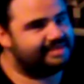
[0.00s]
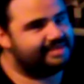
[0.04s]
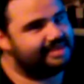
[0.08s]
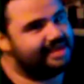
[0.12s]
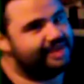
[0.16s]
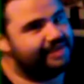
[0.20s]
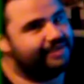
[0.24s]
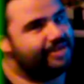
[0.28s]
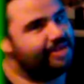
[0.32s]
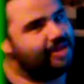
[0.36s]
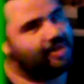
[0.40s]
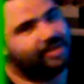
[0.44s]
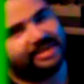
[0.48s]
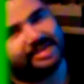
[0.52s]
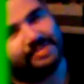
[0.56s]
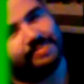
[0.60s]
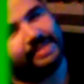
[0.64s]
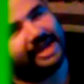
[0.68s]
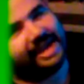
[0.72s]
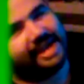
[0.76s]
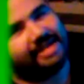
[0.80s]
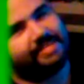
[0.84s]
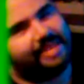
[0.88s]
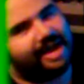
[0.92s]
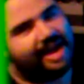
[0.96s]
even though it's
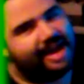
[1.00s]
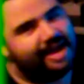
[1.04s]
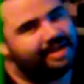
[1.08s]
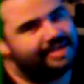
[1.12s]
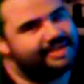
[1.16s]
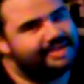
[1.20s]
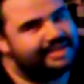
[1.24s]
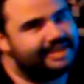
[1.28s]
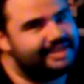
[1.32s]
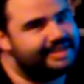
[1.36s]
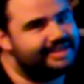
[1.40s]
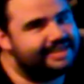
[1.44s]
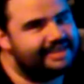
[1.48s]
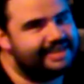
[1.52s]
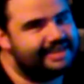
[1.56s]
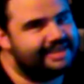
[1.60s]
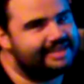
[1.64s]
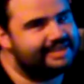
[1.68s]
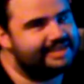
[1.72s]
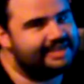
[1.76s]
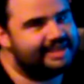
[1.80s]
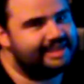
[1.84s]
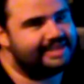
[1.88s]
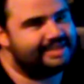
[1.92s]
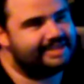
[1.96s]
Mickey Mouse and it's
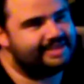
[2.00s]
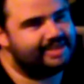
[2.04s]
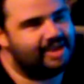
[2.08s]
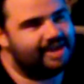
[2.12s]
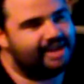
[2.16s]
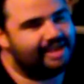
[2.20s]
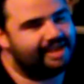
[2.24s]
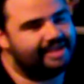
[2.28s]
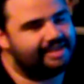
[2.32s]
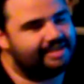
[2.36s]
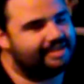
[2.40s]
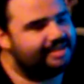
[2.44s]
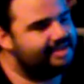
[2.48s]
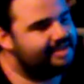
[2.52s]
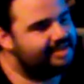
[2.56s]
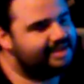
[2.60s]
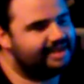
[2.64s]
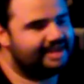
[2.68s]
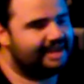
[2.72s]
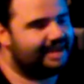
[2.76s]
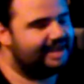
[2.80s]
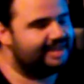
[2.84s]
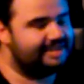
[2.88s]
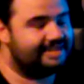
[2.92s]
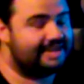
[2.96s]
Disney, it's
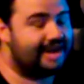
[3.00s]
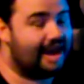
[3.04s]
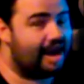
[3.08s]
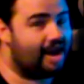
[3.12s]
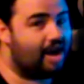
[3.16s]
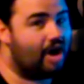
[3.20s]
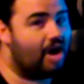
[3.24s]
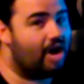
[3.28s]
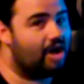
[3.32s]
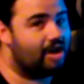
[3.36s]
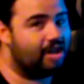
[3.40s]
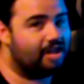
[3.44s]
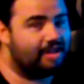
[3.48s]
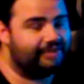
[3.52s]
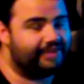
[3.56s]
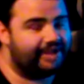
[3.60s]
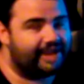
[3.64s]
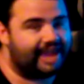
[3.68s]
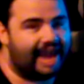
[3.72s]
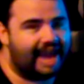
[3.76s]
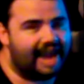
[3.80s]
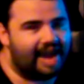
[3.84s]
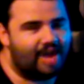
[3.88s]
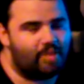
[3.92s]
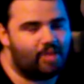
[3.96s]
not all of a
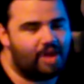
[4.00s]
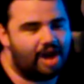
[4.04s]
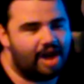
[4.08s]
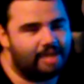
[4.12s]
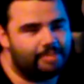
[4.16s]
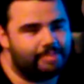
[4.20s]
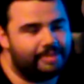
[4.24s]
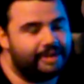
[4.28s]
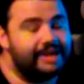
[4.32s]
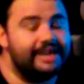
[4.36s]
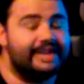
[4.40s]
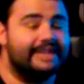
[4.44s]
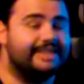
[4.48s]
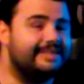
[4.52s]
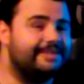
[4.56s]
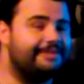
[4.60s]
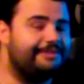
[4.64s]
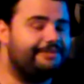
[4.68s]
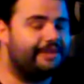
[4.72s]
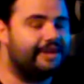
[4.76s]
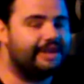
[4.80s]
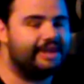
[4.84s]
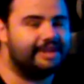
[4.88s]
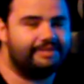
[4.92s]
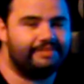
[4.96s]
cakewalk, but it is a
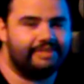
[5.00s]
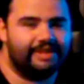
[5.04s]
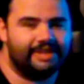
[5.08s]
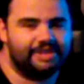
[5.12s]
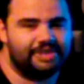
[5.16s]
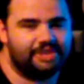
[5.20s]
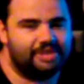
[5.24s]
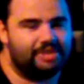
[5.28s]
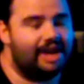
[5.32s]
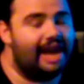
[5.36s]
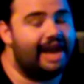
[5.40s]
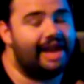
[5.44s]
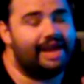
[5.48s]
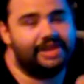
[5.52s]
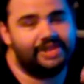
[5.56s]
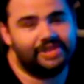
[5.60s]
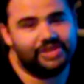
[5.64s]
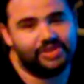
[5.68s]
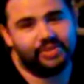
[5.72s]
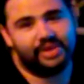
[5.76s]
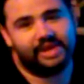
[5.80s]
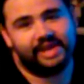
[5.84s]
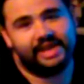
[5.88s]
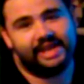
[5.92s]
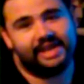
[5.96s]
fun adventure. I
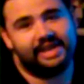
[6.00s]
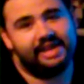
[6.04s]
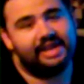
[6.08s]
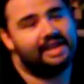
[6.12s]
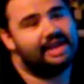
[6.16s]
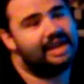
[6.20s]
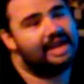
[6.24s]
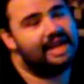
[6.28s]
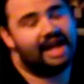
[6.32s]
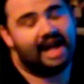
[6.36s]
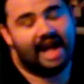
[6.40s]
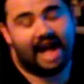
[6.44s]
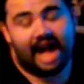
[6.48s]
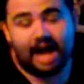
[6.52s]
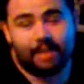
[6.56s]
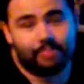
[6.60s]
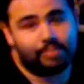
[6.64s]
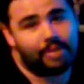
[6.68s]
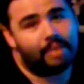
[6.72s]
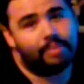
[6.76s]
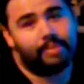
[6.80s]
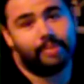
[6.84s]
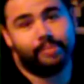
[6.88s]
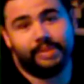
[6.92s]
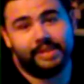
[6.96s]
enjoyed it. I'll
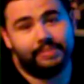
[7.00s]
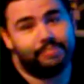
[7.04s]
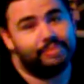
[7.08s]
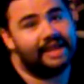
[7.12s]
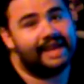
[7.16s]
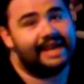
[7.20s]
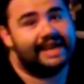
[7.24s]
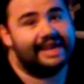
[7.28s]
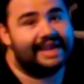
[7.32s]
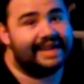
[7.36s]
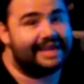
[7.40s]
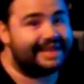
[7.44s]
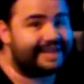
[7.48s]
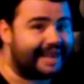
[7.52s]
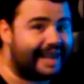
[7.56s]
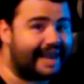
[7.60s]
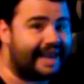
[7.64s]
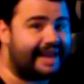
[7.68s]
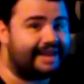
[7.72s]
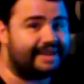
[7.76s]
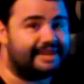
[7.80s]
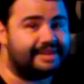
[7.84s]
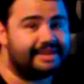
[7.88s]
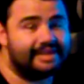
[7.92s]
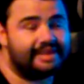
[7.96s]
probably play it
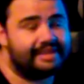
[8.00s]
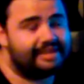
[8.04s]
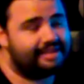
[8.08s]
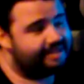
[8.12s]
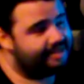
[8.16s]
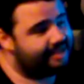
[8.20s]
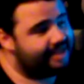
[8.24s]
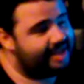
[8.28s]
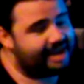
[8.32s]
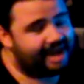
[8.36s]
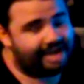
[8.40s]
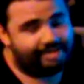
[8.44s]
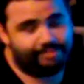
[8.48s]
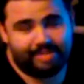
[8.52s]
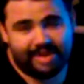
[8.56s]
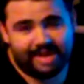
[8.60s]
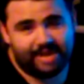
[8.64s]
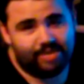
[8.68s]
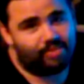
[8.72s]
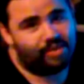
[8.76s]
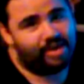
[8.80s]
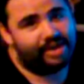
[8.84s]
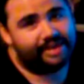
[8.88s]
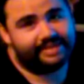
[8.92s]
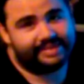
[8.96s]
again. I beat
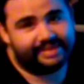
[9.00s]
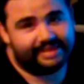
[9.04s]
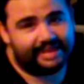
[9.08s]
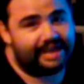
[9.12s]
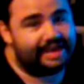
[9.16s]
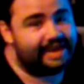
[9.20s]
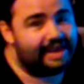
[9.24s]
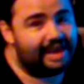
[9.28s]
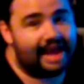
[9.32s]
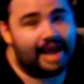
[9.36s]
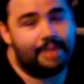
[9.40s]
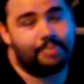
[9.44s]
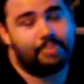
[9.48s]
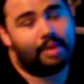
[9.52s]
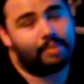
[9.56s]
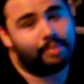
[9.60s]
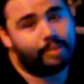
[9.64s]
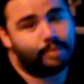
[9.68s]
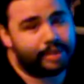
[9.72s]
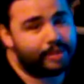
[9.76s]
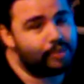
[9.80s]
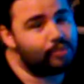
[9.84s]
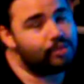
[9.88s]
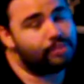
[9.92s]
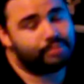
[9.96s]
it once. Yeah, I
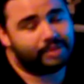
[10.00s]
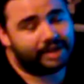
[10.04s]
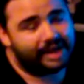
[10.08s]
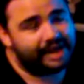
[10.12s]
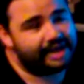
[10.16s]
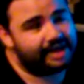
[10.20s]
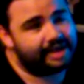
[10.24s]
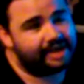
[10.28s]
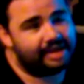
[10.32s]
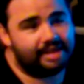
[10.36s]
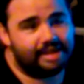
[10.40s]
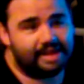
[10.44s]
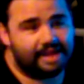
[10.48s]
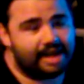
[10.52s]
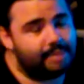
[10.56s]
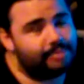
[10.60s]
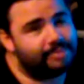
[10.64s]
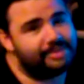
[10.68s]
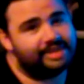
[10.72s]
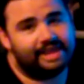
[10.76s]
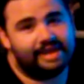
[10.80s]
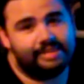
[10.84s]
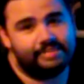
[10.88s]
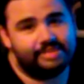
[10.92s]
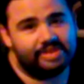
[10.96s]
probably will play it a
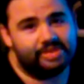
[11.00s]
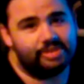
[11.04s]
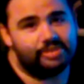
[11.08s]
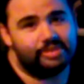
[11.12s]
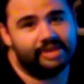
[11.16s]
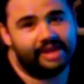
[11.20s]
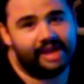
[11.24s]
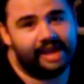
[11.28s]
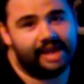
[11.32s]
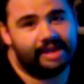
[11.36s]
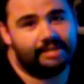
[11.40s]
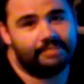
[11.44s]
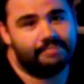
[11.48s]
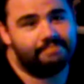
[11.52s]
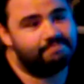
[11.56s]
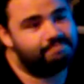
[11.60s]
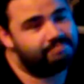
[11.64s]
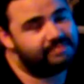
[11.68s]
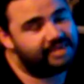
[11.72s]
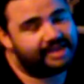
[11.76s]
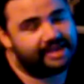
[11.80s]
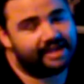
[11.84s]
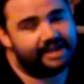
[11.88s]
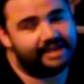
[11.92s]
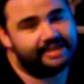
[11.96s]
couple times through again,
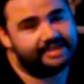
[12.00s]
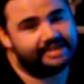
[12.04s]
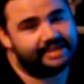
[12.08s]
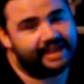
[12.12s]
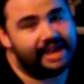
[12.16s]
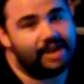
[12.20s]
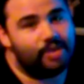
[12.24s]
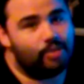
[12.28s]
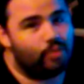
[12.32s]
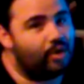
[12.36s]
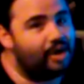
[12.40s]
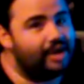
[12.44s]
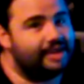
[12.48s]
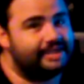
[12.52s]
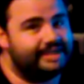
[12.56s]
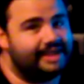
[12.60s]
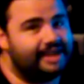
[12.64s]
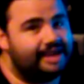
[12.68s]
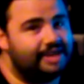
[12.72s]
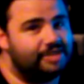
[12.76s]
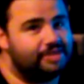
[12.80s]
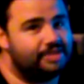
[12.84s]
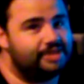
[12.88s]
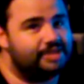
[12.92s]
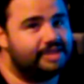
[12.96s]
because it was
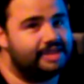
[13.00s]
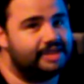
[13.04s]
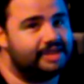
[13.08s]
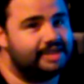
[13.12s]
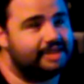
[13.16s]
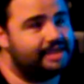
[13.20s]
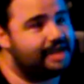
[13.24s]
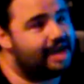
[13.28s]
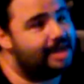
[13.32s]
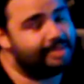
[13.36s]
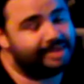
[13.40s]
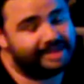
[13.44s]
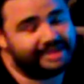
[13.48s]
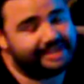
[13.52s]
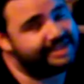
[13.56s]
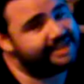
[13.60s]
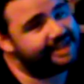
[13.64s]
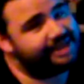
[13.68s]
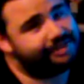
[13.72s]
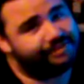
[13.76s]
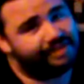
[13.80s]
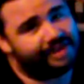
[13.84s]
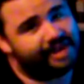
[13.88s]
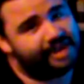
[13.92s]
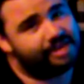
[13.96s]
that interesting. I'm a
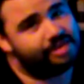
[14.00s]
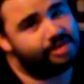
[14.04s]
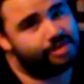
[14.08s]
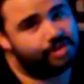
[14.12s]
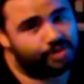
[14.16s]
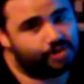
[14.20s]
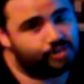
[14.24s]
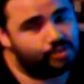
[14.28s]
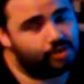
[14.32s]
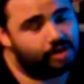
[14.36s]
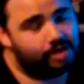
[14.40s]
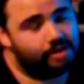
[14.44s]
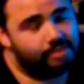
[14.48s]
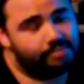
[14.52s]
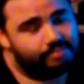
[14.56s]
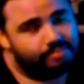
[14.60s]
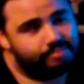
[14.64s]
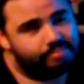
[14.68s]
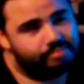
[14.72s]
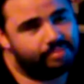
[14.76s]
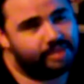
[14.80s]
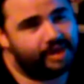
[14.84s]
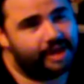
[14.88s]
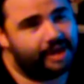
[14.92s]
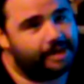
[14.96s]
Disney fan, sure,
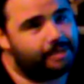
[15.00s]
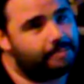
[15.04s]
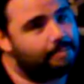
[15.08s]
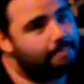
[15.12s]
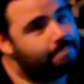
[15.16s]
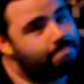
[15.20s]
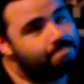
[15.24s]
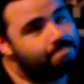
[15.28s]
but